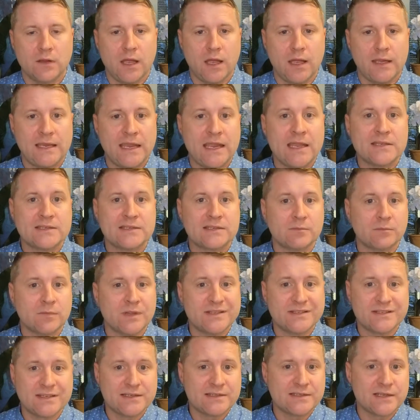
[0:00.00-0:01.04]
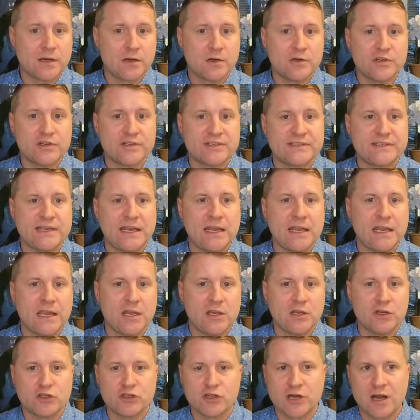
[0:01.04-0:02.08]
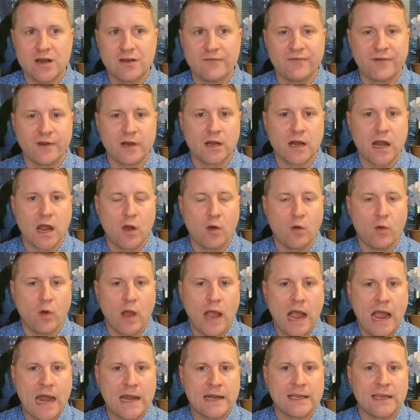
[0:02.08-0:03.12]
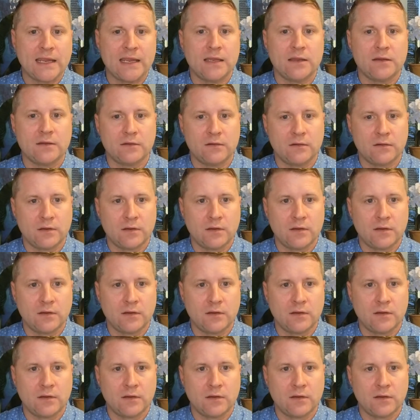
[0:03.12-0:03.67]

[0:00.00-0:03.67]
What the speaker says: again, some listings that are just sitting and you're trying to figure out how to get